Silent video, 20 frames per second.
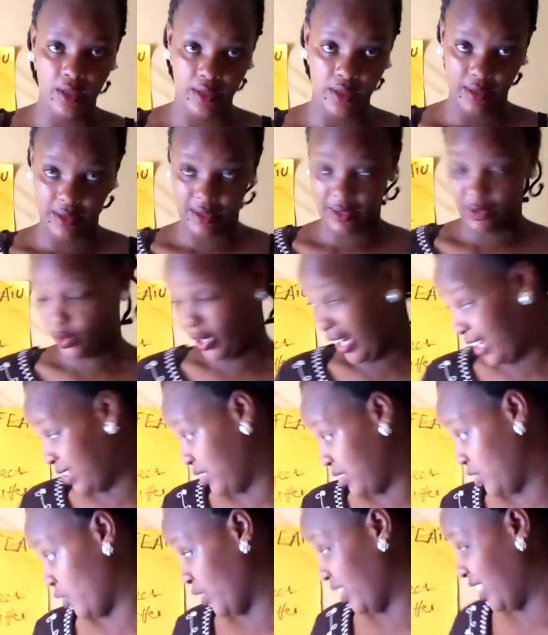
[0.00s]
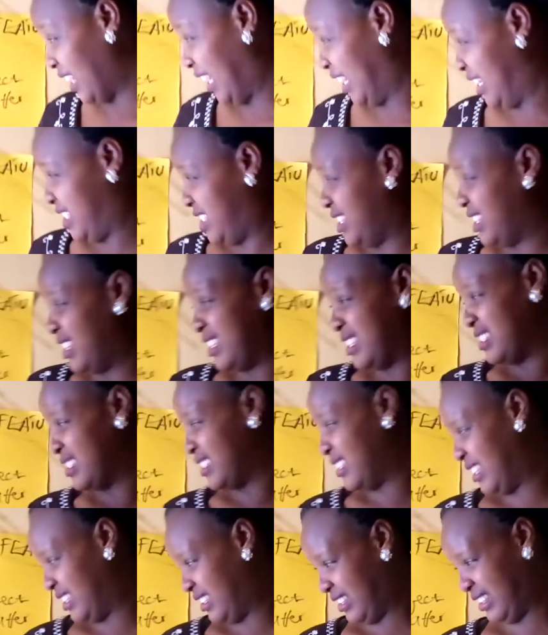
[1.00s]
You can read and see this is the
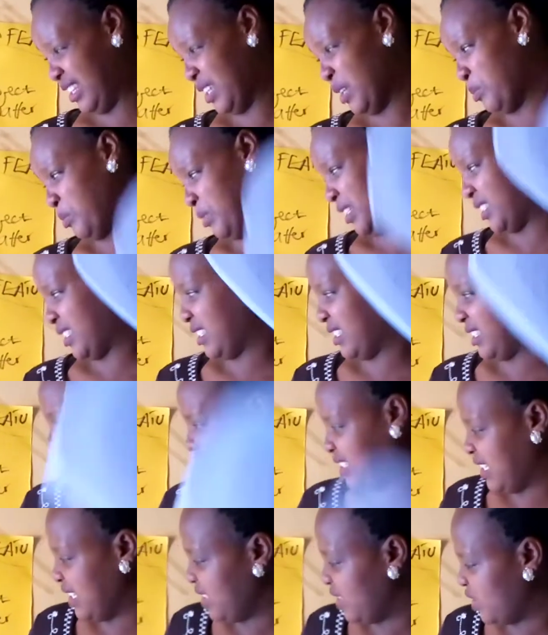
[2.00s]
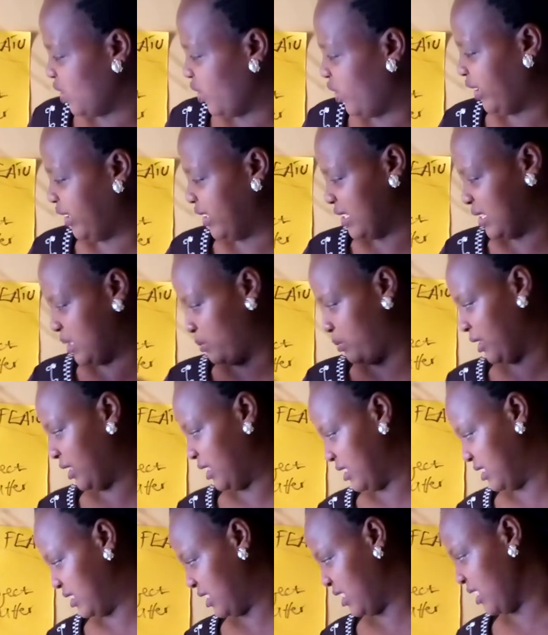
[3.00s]
theme, this is the title, the speaker
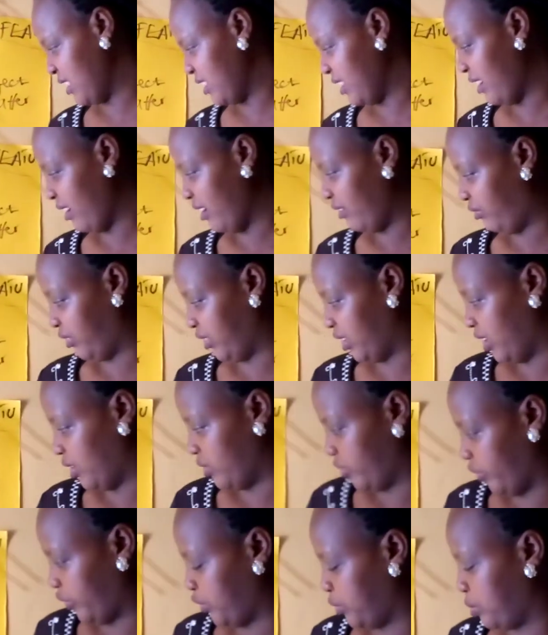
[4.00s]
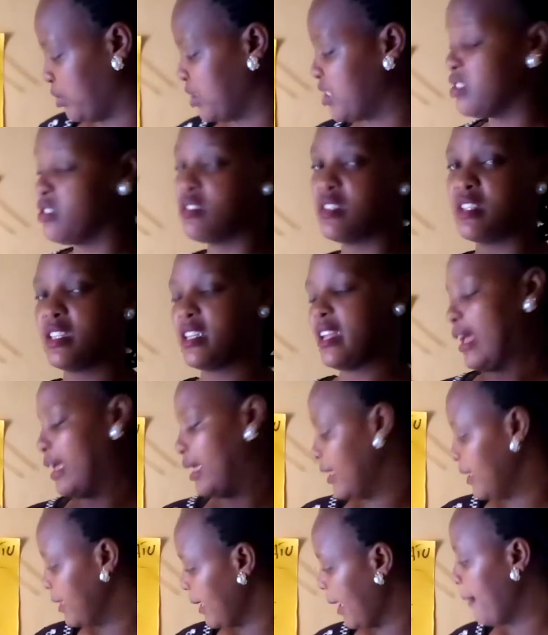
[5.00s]
is here, figures of speech used are
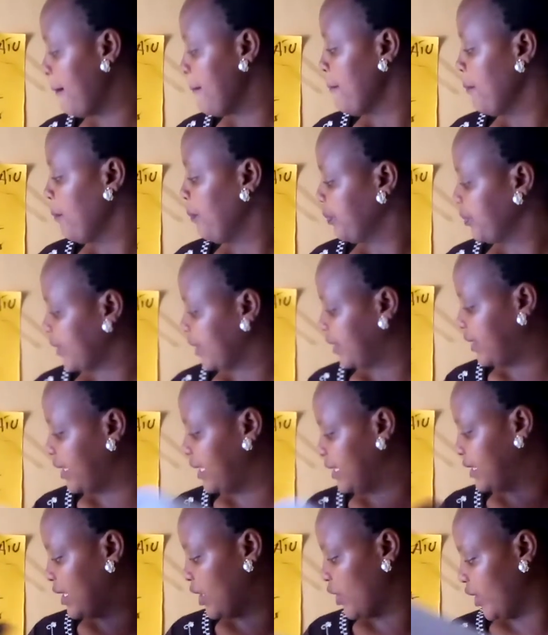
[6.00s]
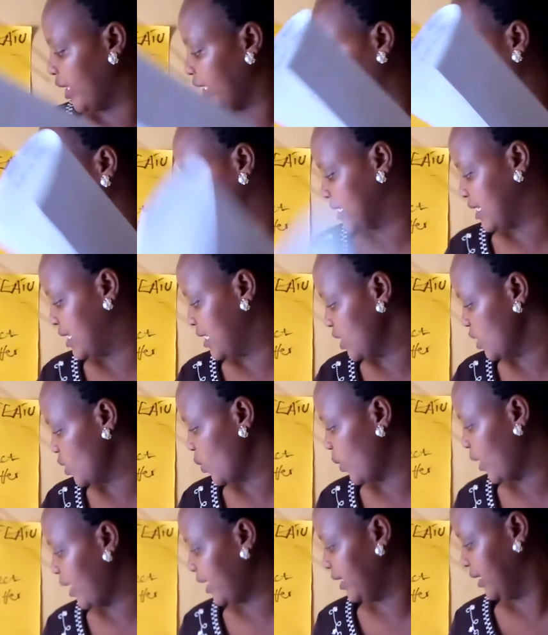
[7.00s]
here, then the writer is this
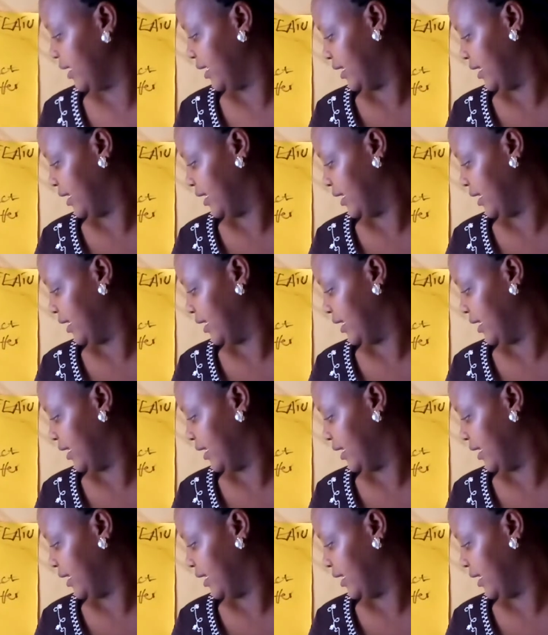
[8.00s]
one, then